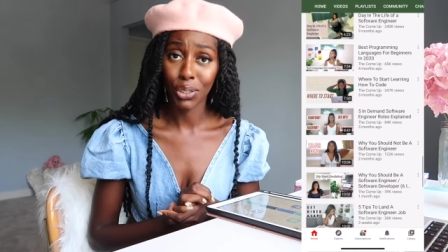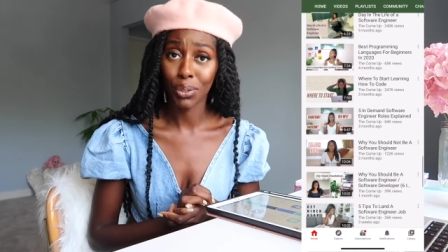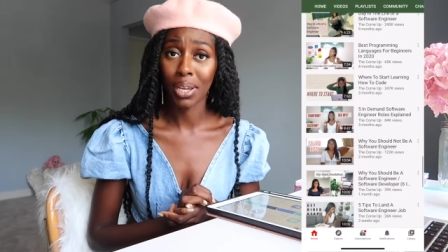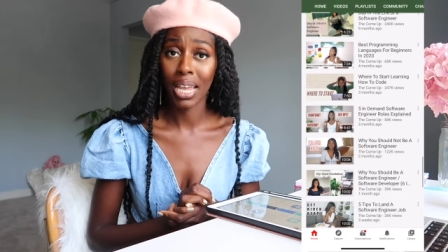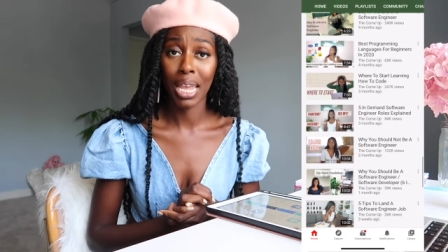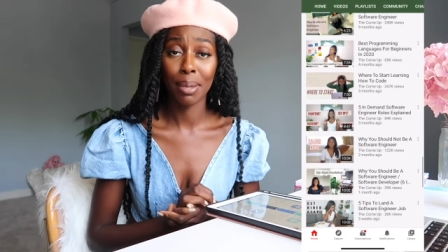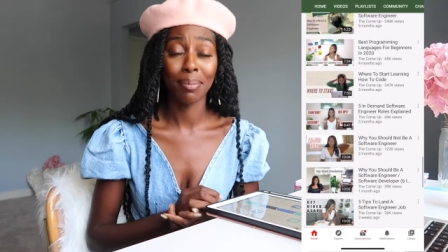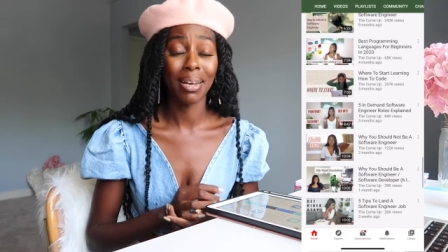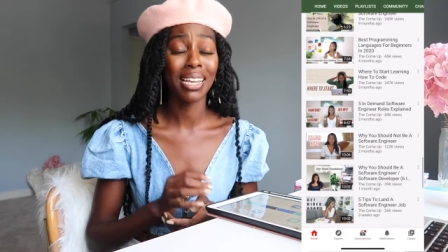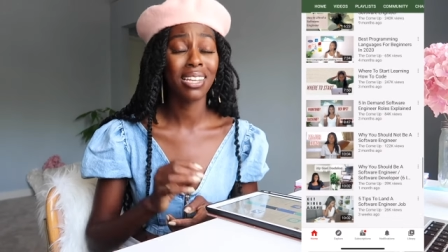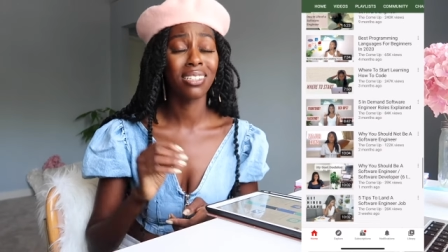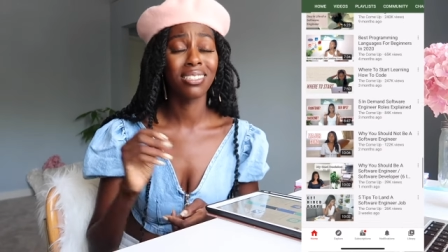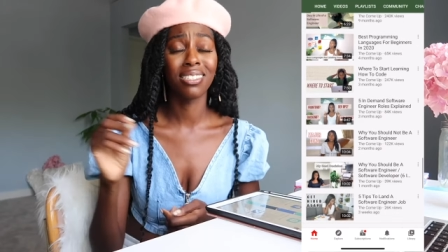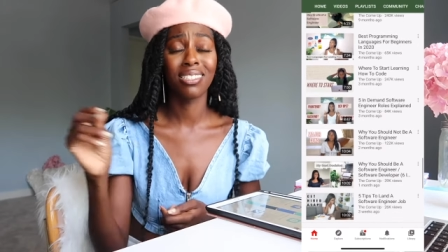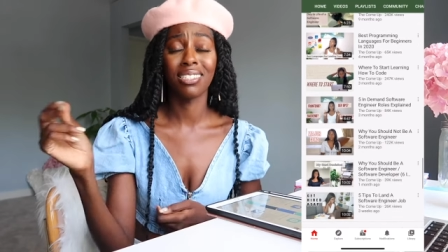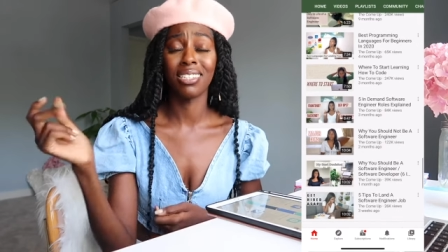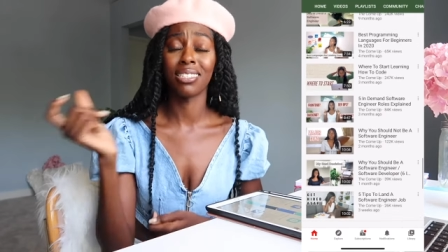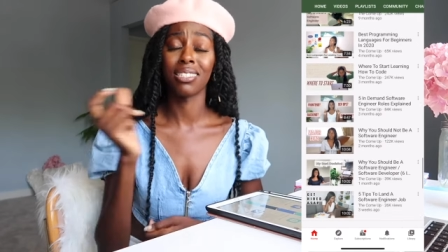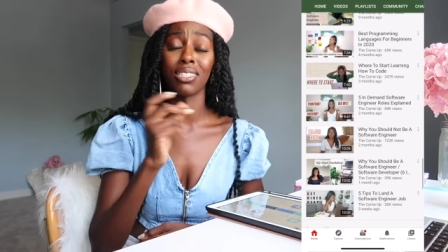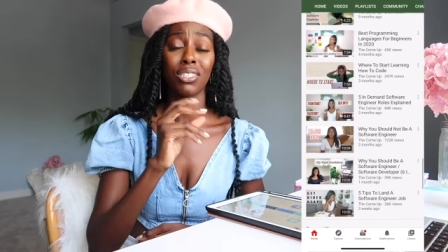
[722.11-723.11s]
Okay, my good
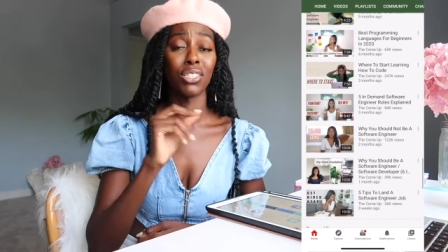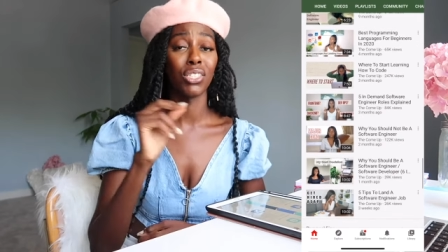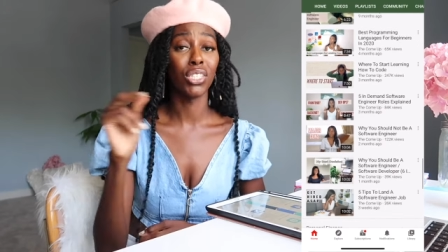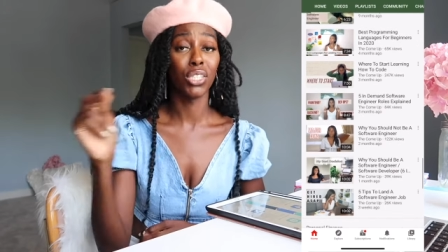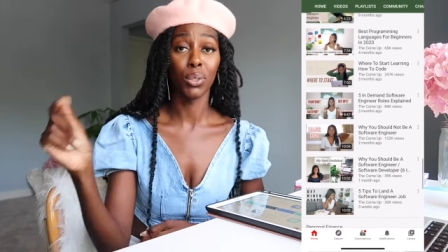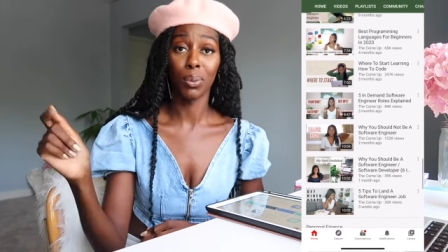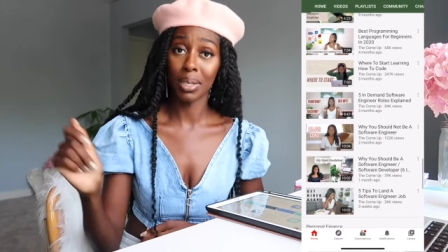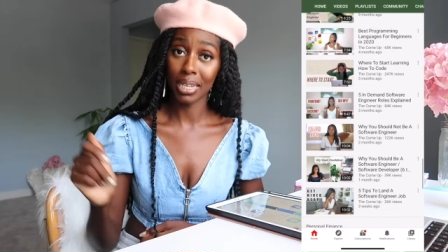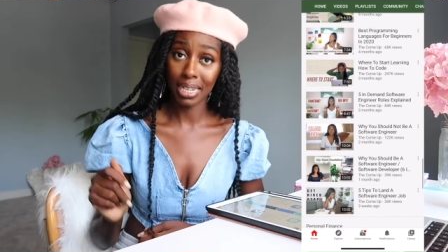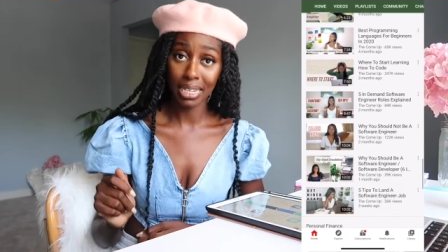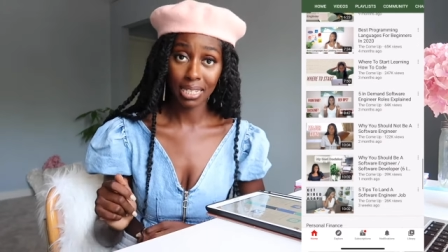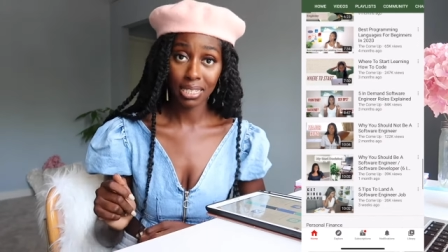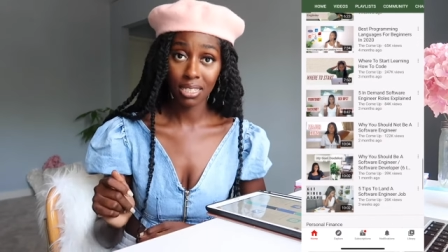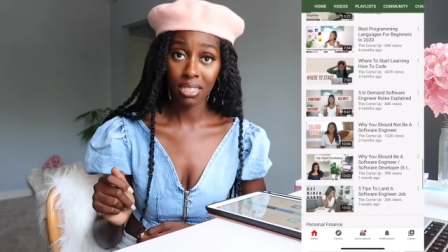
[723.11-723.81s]
sis is doing it.